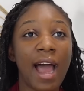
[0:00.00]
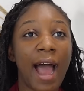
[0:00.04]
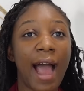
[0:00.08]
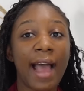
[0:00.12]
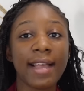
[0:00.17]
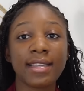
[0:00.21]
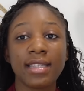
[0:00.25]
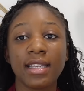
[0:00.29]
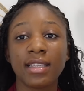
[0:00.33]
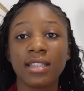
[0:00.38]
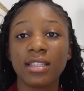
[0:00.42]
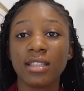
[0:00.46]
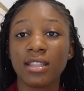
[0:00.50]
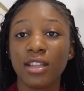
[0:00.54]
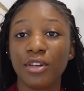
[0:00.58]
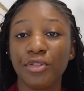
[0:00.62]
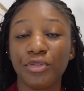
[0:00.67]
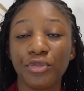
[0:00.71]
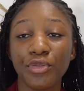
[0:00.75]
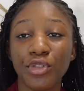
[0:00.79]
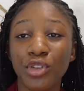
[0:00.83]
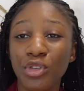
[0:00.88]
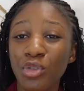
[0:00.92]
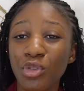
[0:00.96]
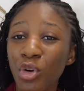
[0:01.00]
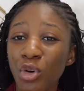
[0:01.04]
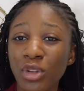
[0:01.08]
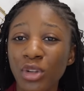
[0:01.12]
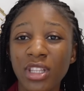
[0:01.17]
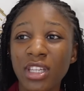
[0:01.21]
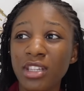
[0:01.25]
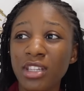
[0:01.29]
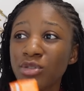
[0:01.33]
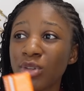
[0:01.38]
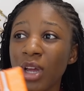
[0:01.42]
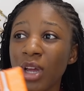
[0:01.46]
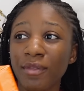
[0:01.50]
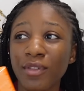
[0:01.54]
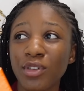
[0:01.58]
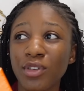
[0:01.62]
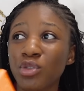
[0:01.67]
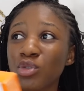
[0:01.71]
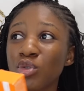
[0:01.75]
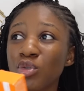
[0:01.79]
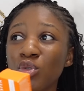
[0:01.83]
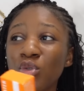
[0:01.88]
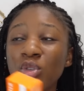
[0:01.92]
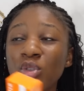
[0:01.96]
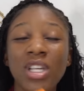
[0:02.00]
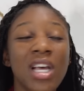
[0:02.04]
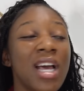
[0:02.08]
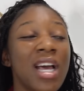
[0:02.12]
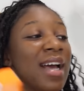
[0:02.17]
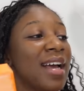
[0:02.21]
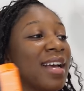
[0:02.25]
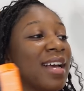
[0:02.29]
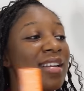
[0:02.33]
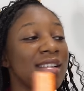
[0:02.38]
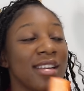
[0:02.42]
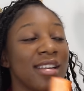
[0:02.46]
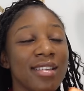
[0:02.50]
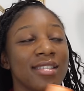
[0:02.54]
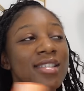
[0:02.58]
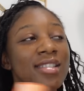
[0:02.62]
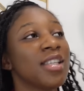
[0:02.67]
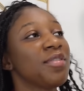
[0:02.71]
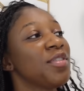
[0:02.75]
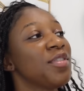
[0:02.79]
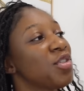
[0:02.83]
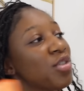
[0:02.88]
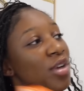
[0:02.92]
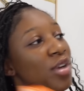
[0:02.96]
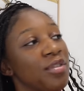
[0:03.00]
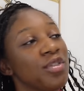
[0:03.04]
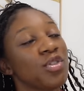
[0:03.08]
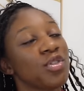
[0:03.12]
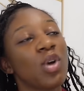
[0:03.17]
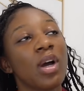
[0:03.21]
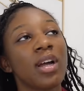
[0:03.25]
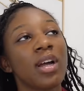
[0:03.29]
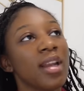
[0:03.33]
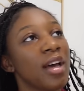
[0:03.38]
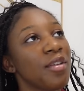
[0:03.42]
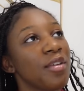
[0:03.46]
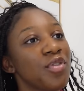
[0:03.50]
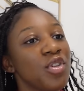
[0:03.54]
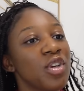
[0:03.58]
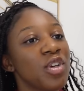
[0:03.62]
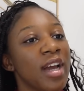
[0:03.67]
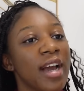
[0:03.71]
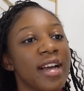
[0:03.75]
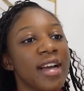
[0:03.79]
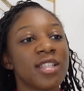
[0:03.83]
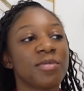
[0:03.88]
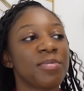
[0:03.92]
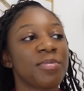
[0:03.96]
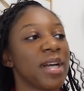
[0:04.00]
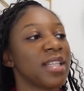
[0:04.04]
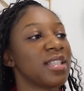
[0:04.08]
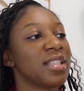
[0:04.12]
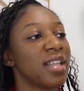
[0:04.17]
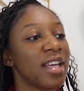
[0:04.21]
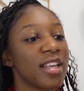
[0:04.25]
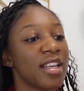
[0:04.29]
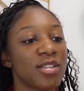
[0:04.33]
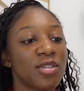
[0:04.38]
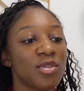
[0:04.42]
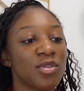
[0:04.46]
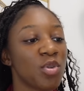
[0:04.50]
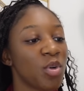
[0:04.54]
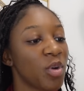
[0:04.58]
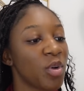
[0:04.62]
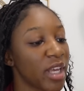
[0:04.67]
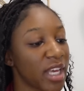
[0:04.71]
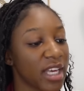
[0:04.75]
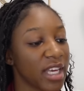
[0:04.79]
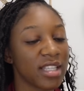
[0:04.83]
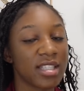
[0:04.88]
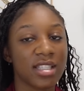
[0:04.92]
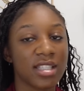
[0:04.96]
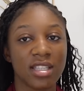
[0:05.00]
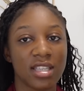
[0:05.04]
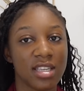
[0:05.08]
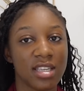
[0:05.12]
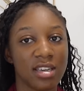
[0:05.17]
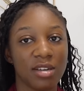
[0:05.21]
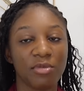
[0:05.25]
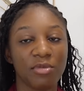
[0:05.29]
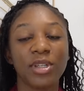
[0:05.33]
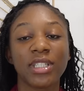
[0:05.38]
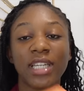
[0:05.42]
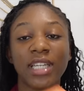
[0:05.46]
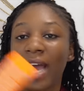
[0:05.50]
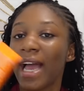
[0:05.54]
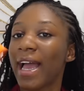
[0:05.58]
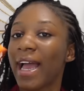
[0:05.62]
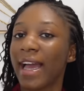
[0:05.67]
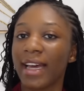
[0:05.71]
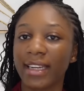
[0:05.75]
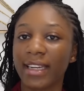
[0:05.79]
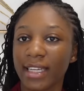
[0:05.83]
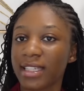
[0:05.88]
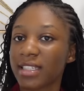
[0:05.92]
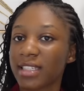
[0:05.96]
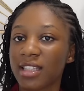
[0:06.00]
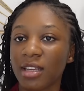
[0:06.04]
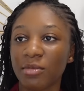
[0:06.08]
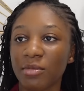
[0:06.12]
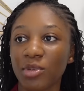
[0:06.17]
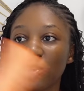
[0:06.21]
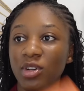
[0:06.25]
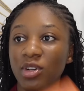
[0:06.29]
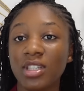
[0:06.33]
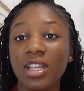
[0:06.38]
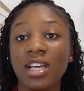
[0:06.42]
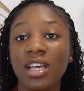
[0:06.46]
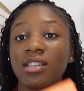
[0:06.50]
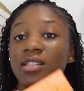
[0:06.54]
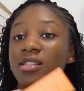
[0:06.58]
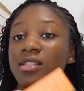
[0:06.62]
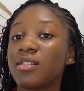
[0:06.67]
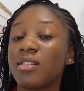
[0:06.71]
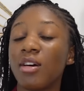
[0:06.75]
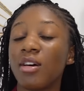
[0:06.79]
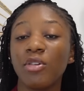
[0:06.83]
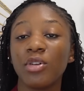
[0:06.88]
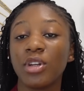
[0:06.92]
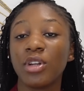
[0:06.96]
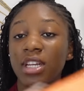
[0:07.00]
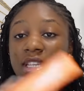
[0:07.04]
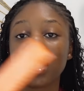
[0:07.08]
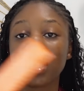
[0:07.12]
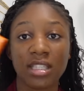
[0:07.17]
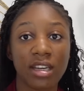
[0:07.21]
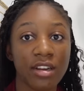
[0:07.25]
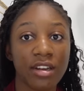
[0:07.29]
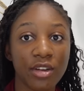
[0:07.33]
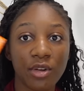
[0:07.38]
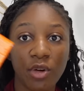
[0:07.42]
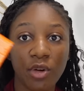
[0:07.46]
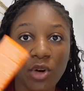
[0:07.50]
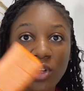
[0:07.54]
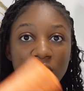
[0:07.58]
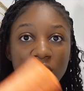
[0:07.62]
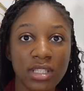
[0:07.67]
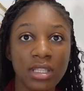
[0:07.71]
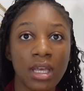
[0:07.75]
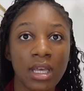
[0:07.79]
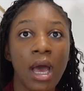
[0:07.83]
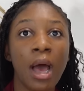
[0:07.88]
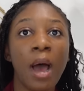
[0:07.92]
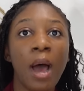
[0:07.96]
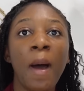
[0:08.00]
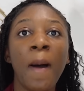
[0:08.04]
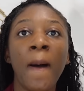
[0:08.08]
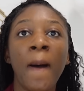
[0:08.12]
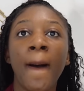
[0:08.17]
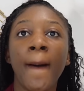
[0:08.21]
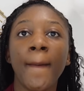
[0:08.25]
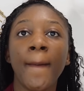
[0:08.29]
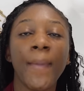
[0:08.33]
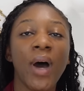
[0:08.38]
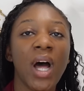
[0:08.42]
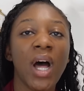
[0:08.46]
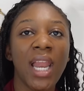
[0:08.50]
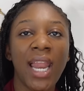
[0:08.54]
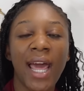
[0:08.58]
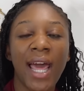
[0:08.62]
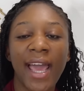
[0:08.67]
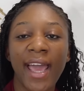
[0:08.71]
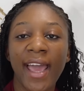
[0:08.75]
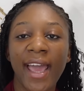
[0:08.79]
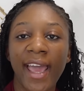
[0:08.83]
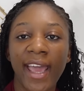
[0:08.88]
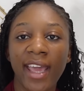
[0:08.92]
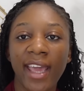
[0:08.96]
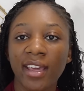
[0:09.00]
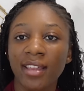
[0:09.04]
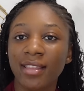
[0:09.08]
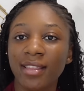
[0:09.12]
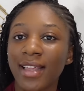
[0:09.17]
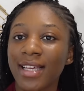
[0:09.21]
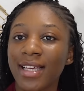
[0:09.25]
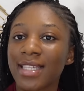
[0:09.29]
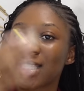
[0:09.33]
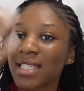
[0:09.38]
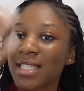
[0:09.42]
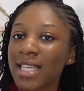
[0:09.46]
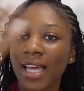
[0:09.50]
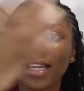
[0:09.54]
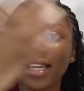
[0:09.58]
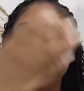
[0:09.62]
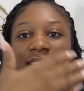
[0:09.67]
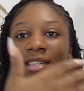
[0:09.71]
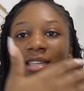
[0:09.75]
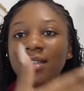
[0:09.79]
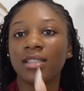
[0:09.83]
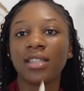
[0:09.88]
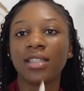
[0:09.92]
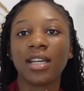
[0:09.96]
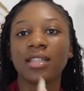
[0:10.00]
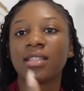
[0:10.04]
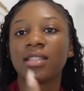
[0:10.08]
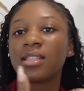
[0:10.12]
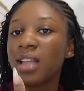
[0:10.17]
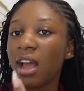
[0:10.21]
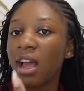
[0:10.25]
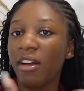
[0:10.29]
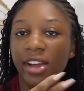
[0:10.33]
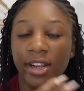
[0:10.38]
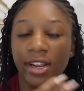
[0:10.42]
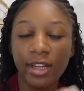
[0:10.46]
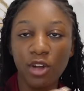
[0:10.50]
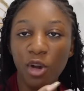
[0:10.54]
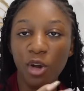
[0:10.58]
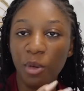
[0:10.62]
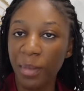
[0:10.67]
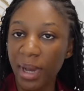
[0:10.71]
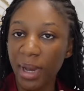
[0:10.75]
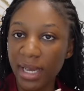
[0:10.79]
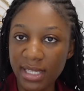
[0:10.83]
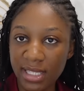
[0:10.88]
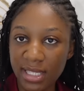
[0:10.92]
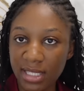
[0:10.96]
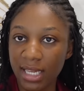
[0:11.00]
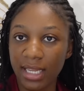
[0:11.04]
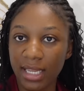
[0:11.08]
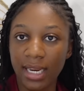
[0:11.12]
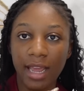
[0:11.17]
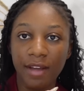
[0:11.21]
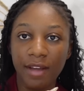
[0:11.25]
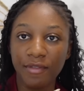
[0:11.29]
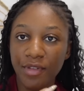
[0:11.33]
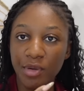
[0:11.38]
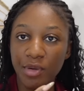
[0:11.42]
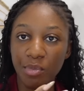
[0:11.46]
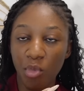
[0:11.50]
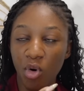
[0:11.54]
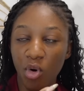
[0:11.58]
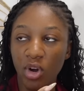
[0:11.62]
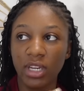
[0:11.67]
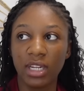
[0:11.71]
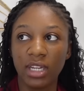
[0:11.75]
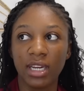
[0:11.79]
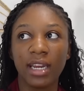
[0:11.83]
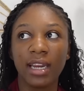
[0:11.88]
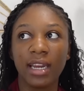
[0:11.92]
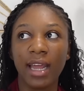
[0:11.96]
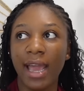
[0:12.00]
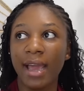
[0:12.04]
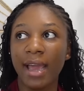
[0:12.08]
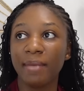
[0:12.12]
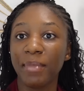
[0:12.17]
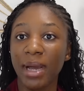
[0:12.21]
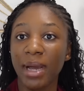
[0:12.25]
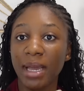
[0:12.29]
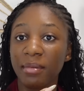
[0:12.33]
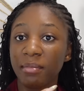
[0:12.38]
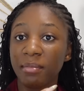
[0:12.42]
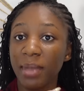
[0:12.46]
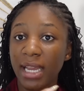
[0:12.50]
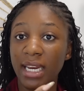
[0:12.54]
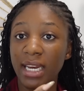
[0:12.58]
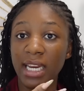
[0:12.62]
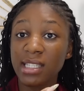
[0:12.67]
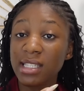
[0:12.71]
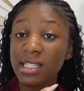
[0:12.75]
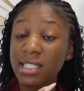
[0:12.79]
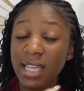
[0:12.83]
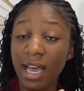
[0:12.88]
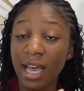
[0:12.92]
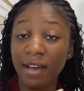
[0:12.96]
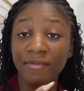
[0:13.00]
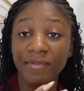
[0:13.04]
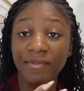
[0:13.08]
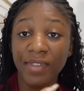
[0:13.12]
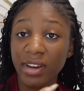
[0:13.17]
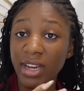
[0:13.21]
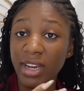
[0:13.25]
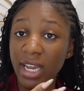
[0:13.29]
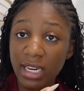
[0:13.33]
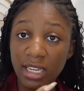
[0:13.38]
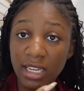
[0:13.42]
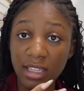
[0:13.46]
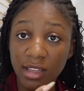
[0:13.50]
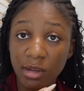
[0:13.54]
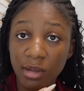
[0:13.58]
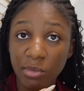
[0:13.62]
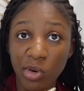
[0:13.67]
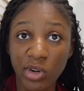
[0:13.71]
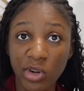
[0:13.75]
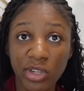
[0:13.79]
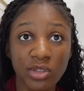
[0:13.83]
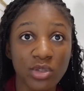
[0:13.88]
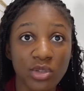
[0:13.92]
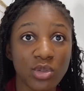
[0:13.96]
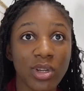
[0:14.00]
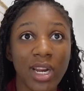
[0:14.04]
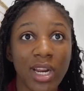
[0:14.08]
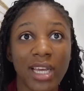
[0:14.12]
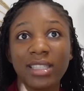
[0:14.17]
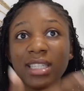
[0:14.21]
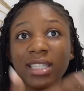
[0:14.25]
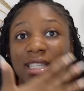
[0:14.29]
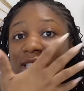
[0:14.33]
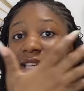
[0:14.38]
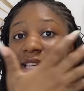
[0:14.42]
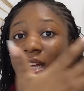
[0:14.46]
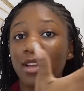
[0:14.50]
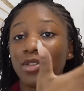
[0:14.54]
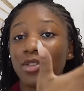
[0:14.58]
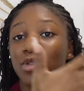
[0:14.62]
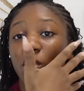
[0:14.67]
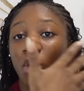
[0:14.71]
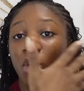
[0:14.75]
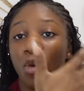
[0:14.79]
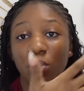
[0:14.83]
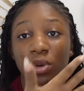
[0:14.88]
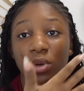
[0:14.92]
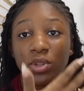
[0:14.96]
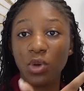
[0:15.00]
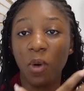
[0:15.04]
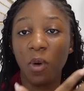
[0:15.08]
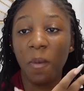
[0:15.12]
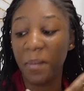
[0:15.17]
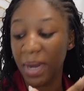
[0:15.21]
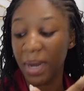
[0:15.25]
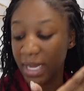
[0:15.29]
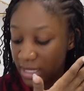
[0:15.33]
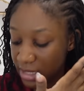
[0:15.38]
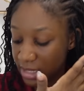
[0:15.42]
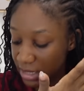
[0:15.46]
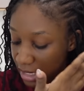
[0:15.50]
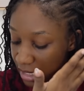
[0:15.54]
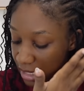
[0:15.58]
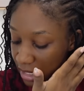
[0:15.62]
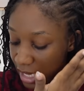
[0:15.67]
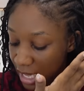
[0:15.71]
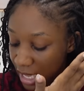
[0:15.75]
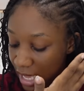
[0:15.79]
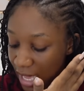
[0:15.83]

I sit in the you know these driving schools. Stevie's Drive is I love you guys, but there's no AC, which I understand because that's unnecessary cost. But like the sun is just directly on my skin every morning, and I my my lessons are very early in the morning, so like the sun is always on my skin,